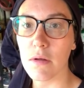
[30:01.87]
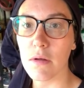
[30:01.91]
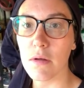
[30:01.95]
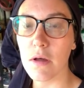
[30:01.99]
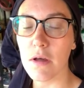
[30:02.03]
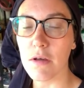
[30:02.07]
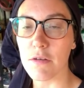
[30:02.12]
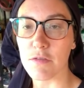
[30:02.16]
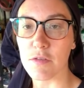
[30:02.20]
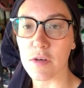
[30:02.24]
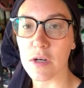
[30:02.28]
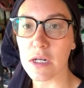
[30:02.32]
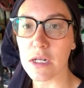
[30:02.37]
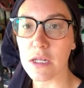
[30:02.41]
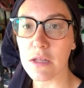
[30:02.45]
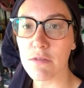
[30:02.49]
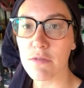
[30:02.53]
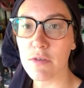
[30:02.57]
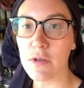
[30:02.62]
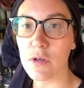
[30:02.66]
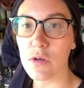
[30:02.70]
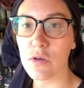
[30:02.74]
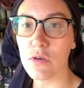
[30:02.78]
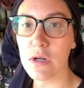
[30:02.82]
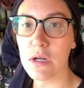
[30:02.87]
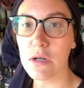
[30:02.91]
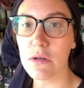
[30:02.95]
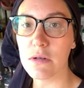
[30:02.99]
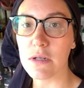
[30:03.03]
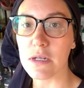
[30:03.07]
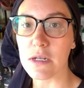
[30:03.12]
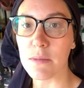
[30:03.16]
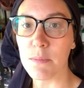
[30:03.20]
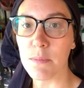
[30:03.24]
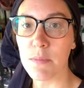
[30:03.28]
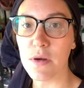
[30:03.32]
I finally feel
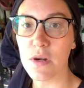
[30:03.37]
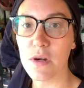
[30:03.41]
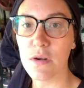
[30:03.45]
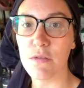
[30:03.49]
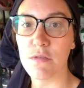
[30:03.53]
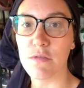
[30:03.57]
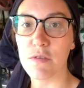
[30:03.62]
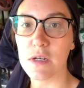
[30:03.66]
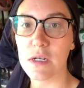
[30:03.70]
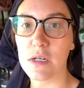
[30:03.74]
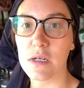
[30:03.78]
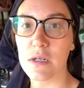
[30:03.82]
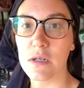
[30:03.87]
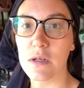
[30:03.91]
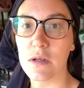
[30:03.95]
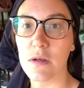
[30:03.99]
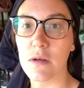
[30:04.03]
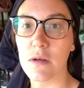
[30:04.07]
grounded. Perfect.